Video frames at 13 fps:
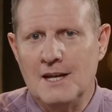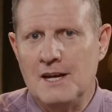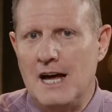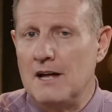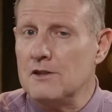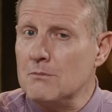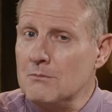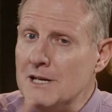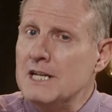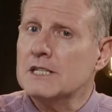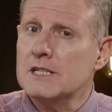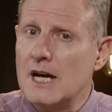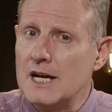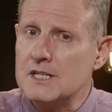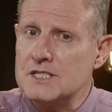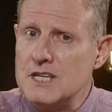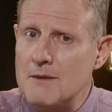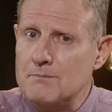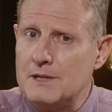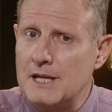Now, the minute I
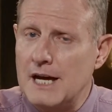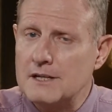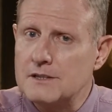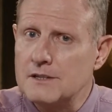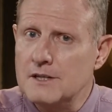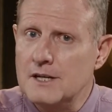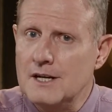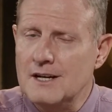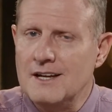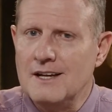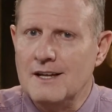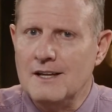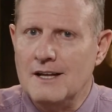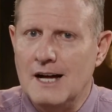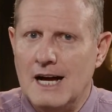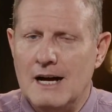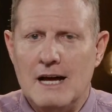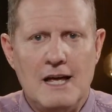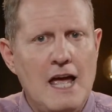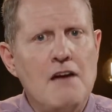accept that,
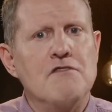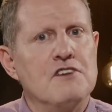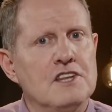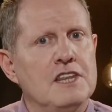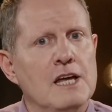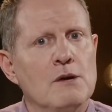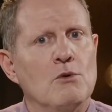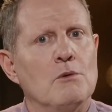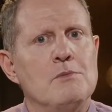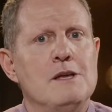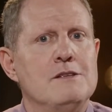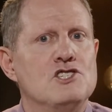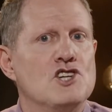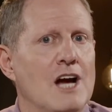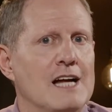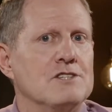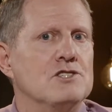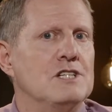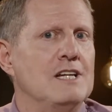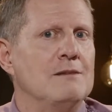everything will be
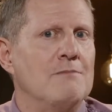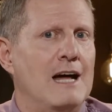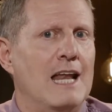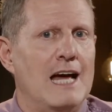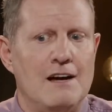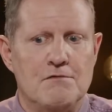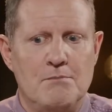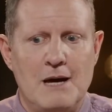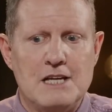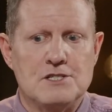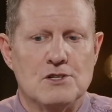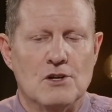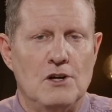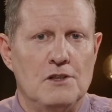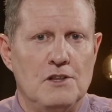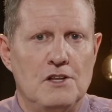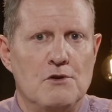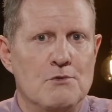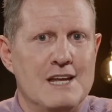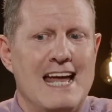judged in my life based on
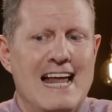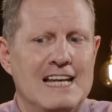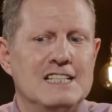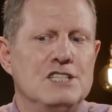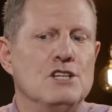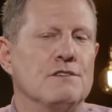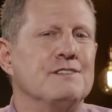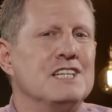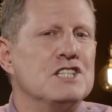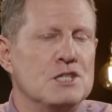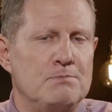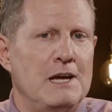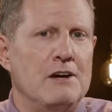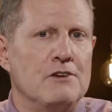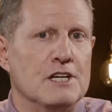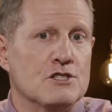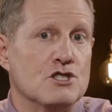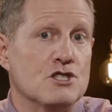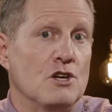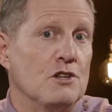the reality of
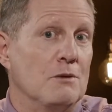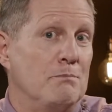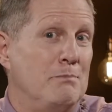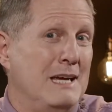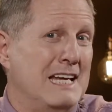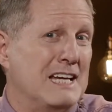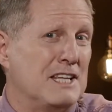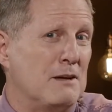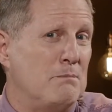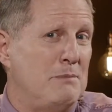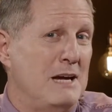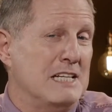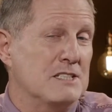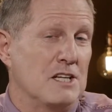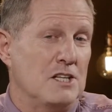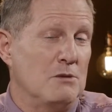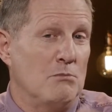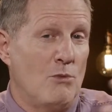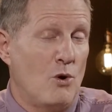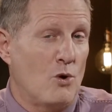experience. So the bigger, the better, the
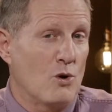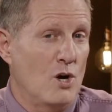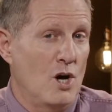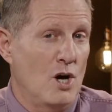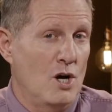more